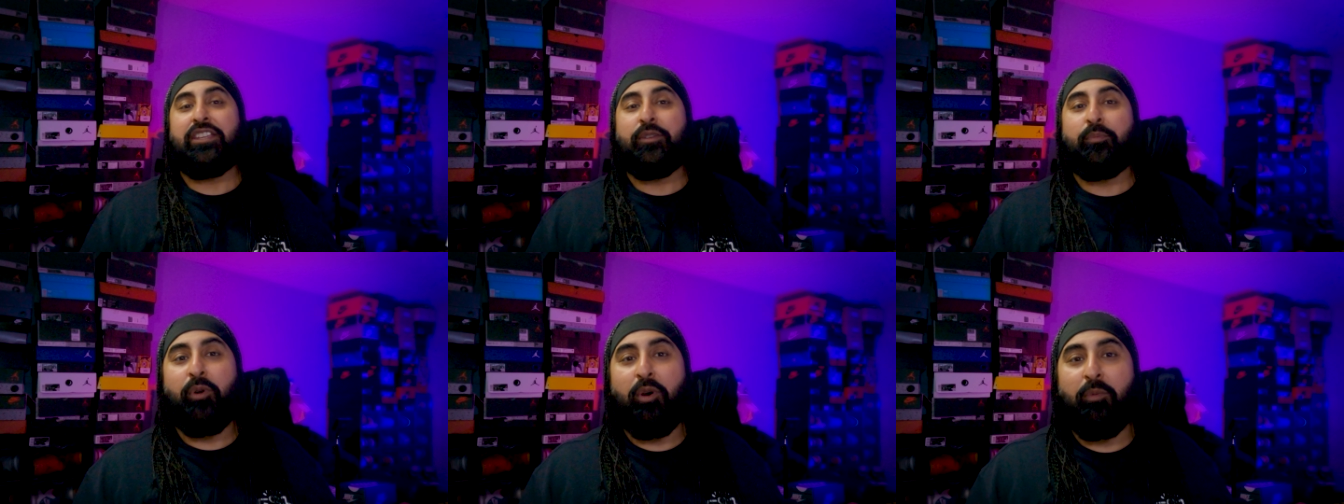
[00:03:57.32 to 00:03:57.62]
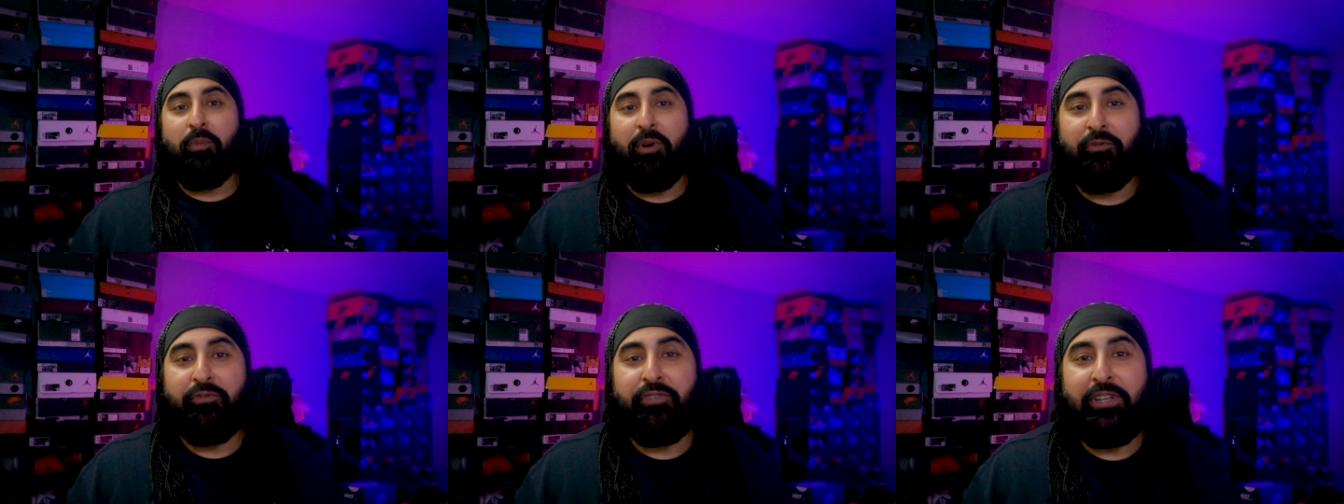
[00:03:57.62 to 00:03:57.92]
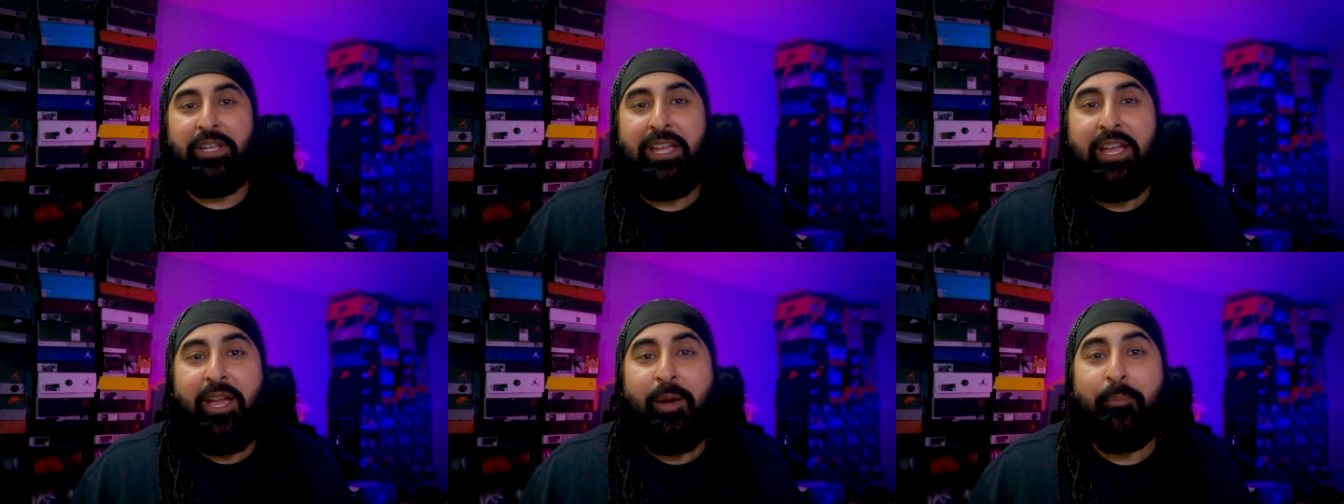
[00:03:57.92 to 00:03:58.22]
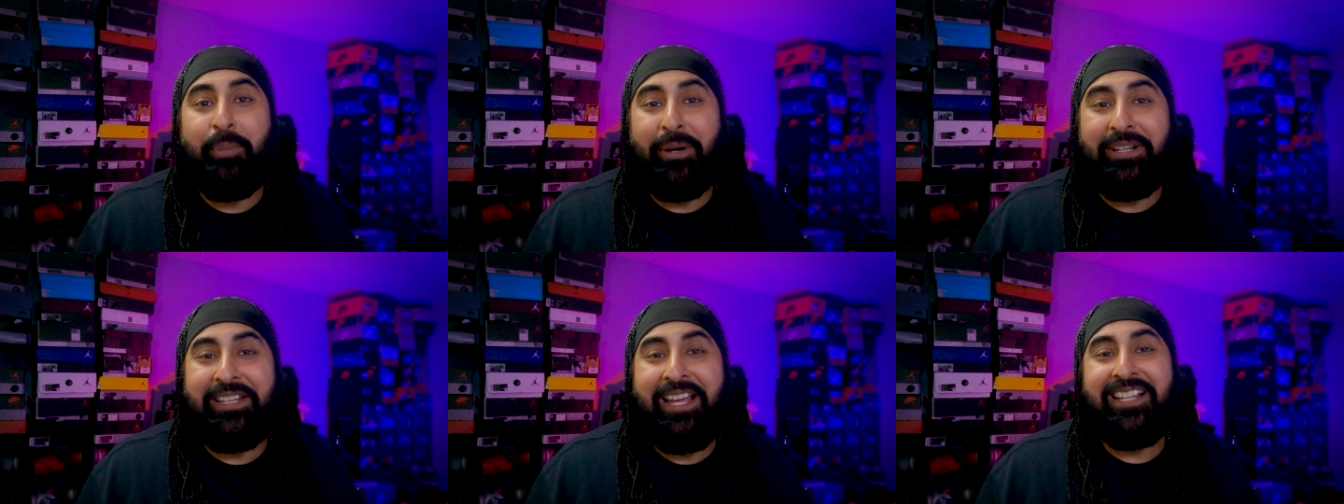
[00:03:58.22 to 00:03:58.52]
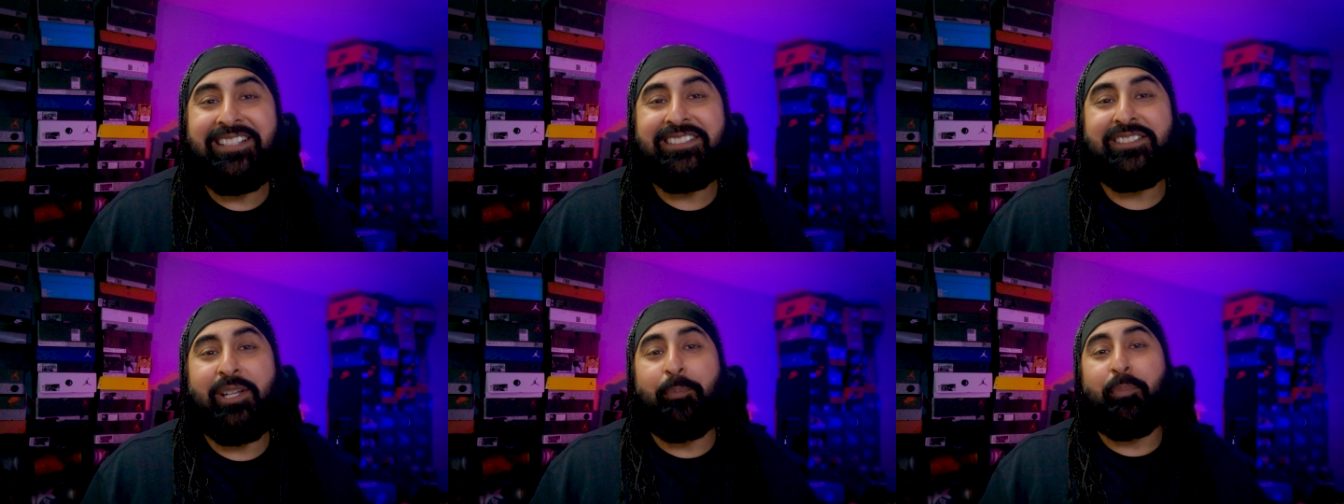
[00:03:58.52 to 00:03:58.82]
and you put them on feet. But
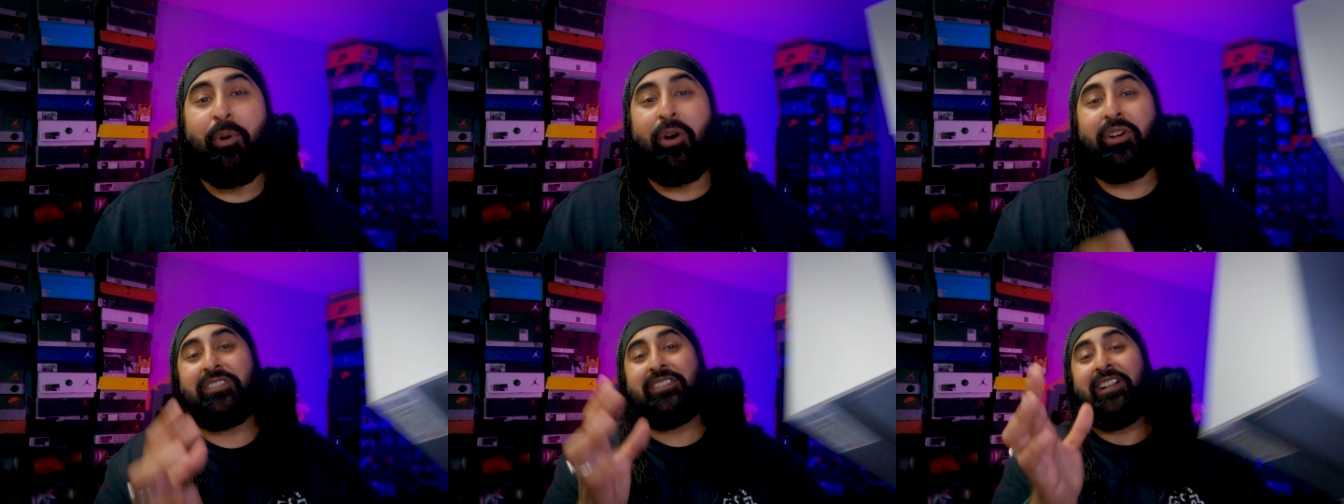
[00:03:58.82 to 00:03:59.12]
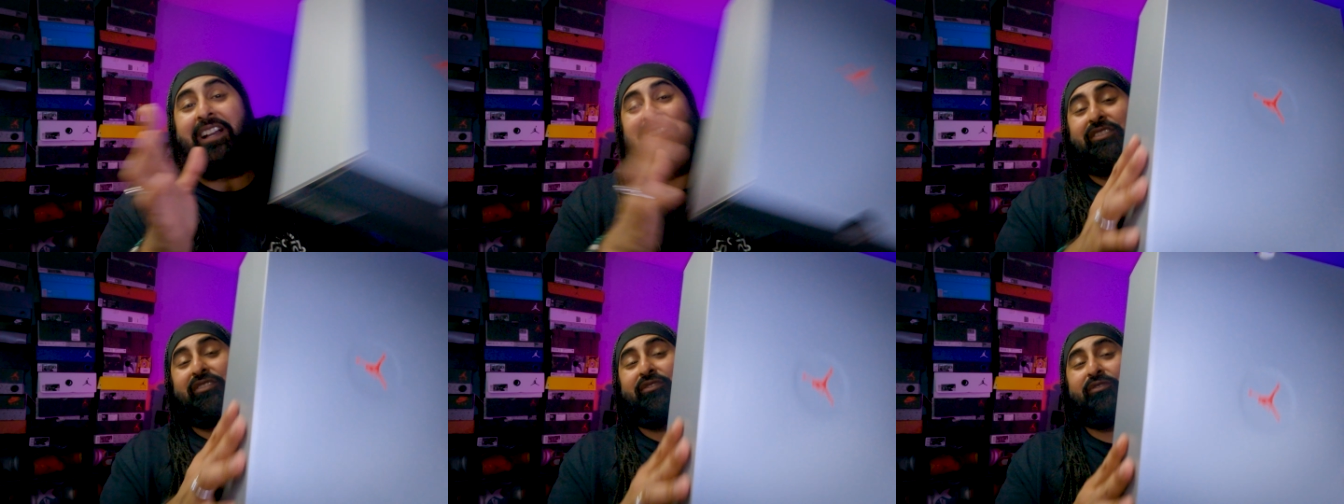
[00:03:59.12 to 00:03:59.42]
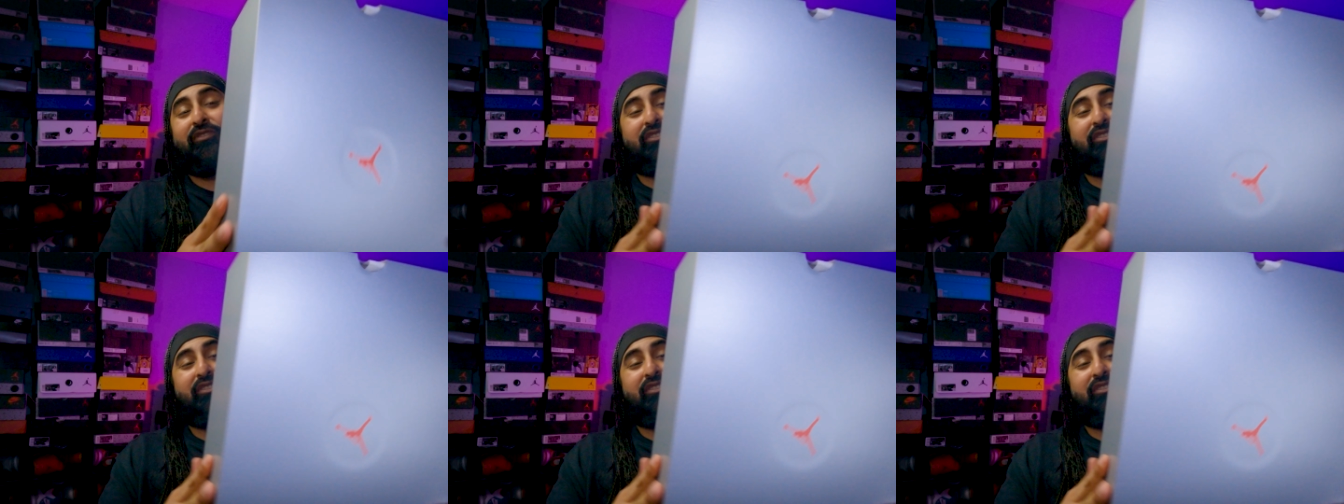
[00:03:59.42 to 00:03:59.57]
that's the box, guys